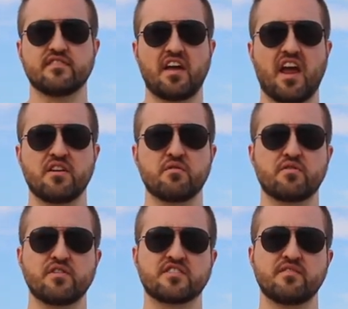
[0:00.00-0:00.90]
a new
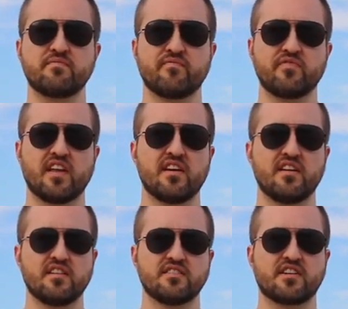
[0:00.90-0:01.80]
threesome.
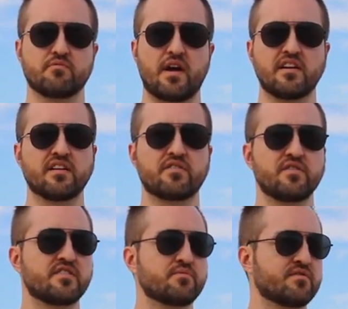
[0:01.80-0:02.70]
It's like raining
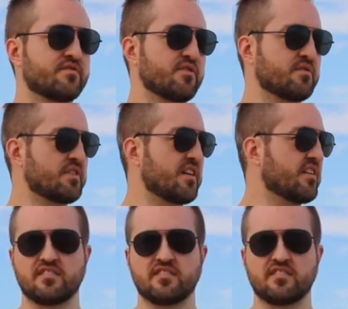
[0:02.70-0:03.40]
threesomes and foursomes out here.